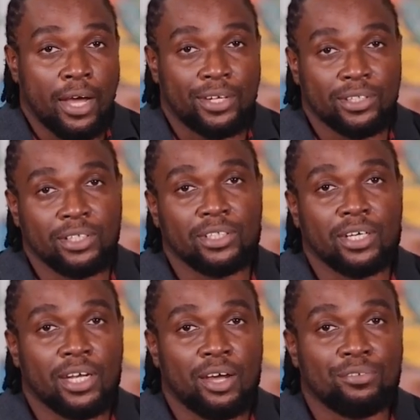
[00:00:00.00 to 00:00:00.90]
And since
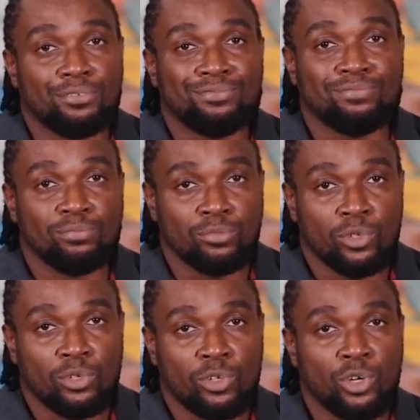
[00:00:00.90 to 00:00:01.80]
then, I've
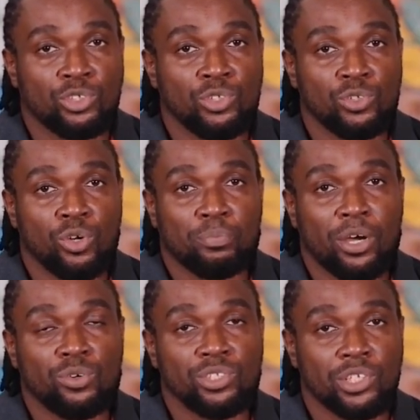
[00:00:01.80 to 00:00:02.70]
continued on
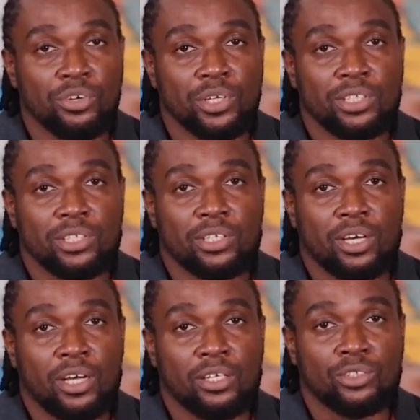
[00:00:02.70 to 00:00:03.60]
my own series.
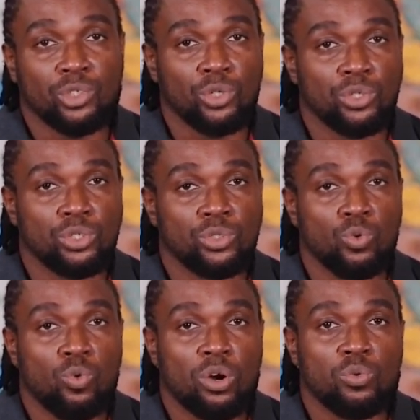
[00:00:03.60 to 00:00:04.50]
I chose to
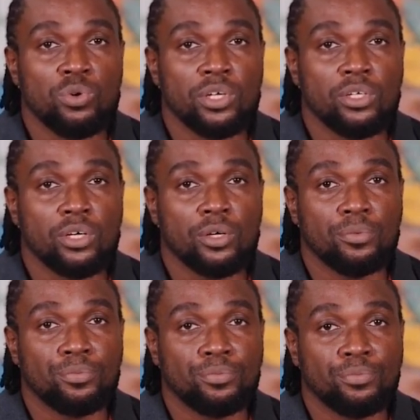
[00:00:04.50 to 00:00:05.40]
work with
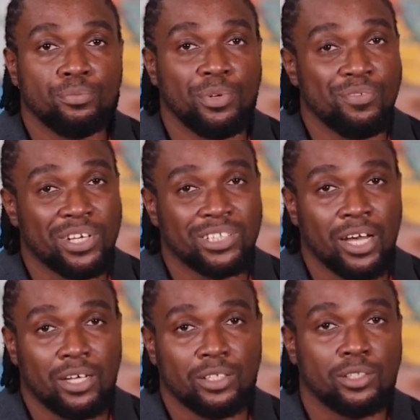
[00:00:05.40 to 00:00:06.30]
beverage
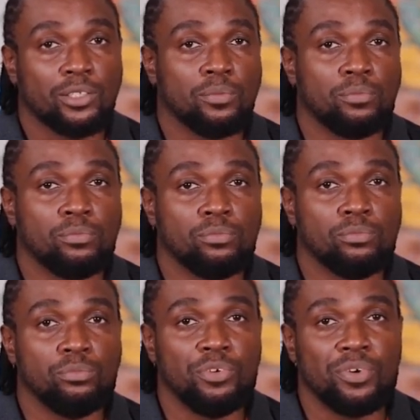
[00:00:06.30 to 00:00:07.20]
cans.
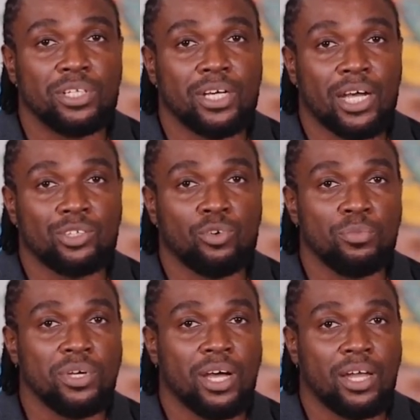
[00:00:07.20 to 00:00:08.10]
Beverage cans for
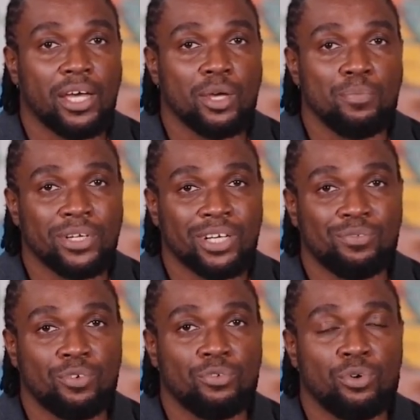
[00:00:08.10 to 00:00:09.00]
me are like a
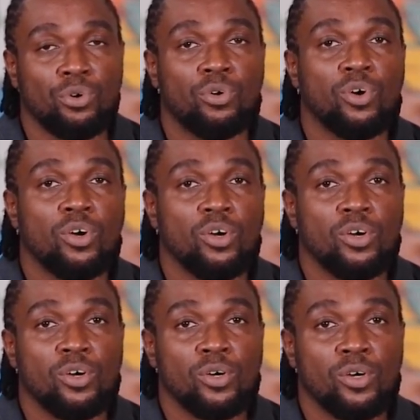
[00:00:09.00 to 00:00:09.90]
metaphor for
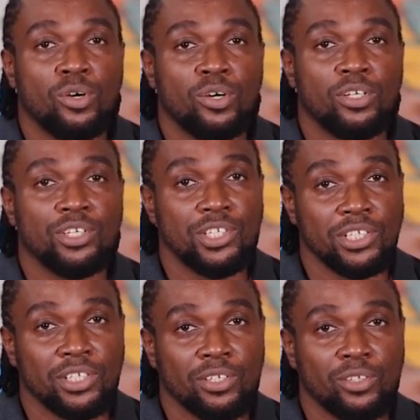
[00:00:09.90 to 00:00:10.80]
the
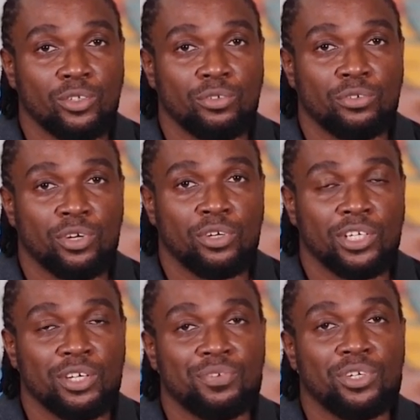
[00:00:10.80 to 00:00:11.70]
city, you know, for
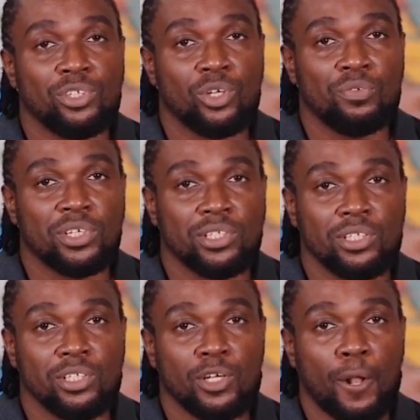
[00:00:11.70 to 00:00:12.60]
the definition of a
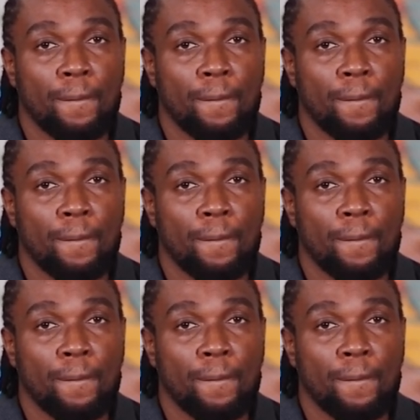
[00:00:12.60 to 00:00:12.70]
city.